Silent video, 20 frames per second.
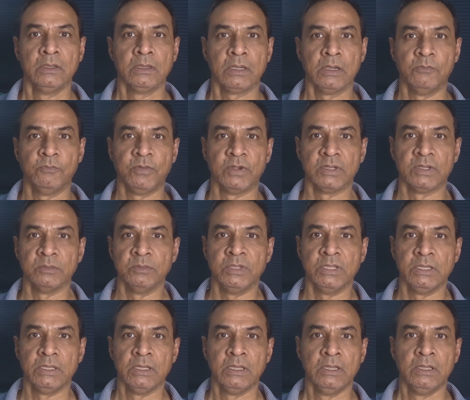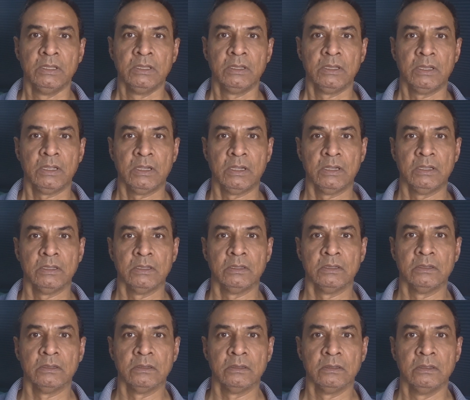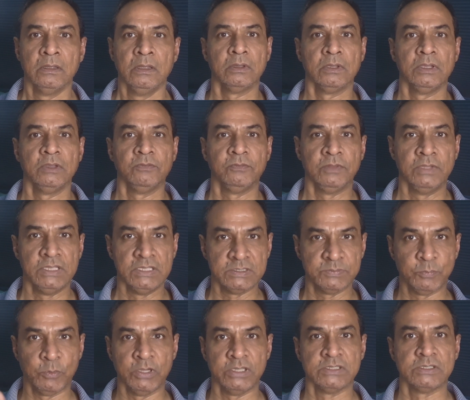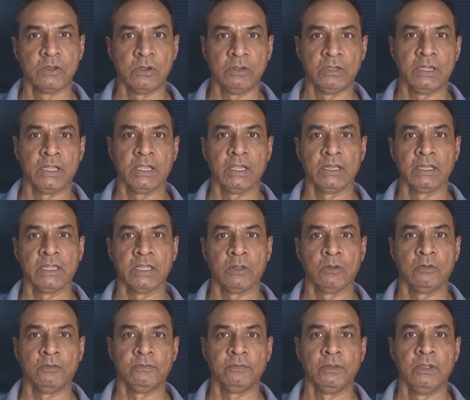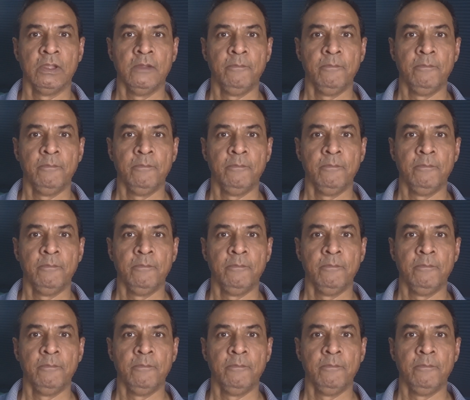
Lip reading: comfortably. And if these points are all taken care of,